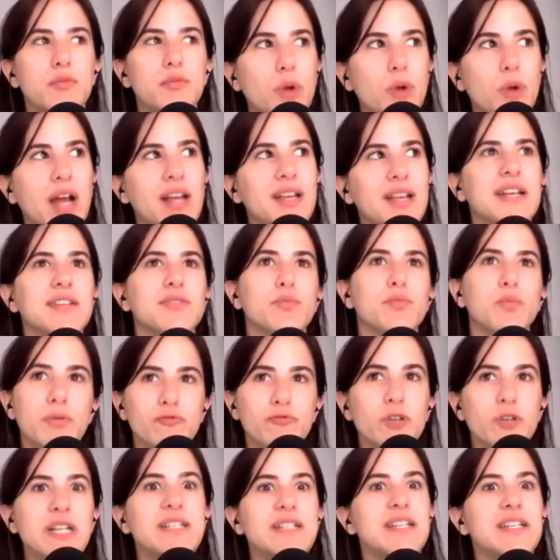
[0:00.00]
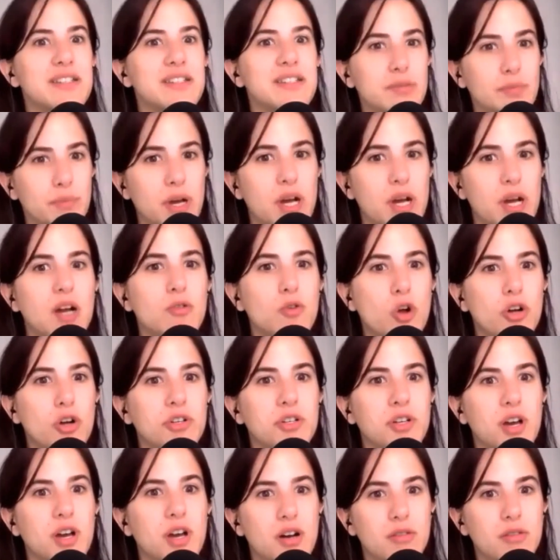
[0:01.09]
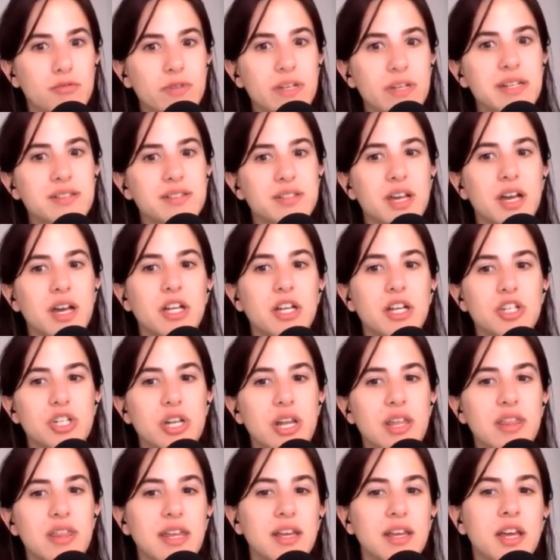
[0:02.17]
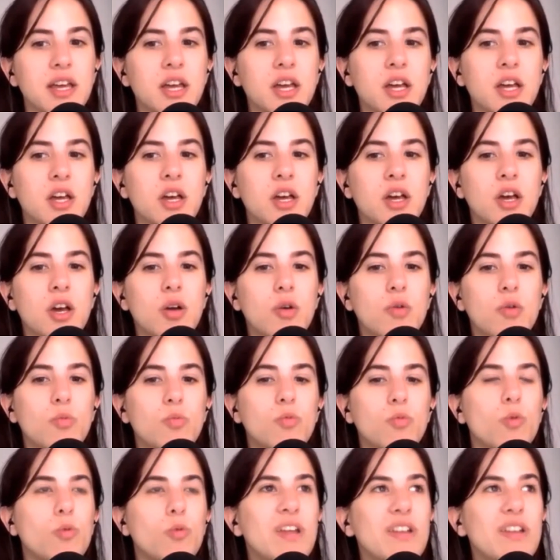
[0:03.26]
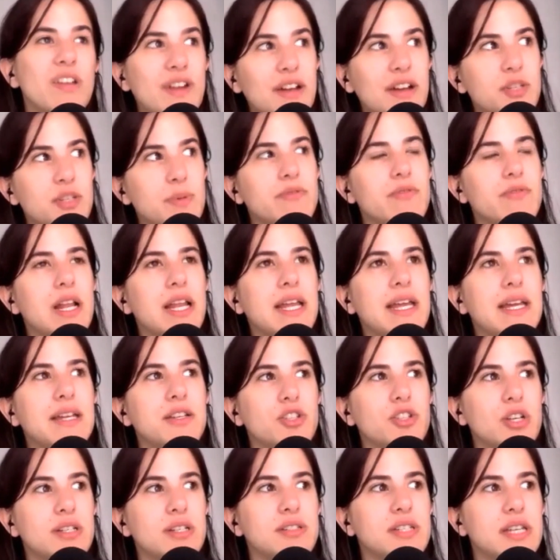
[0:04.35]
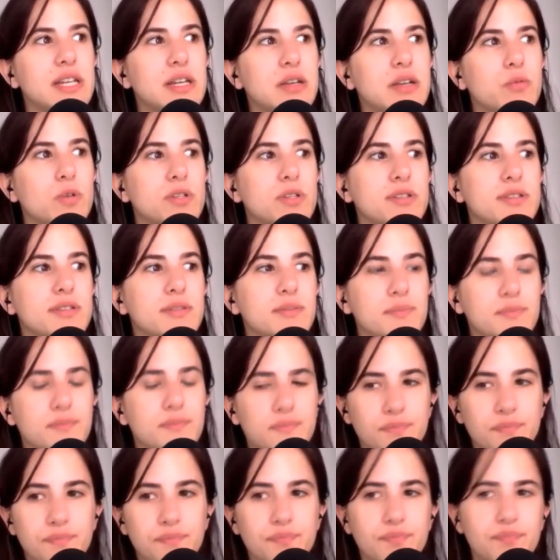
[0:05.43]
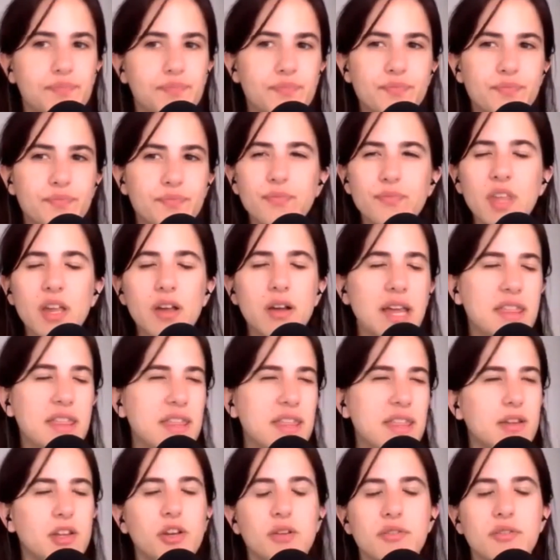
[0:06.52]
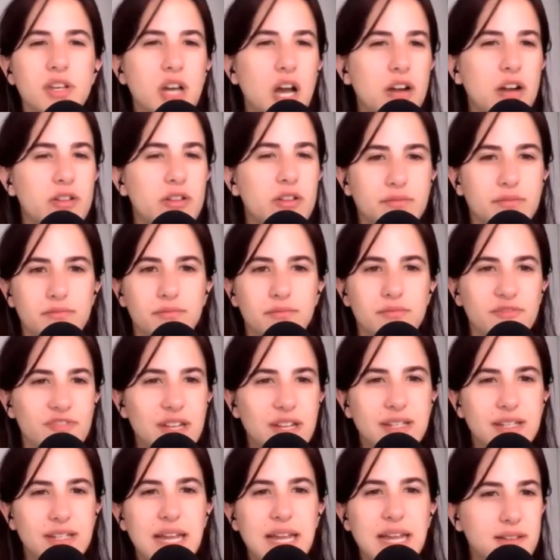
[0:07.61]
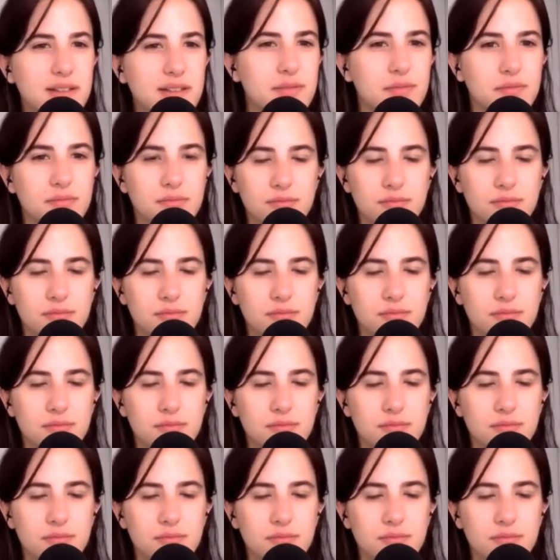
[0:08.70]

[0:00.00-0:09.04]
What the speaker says: did spur on our research. And I think what we found to be really interesting was, the current Findex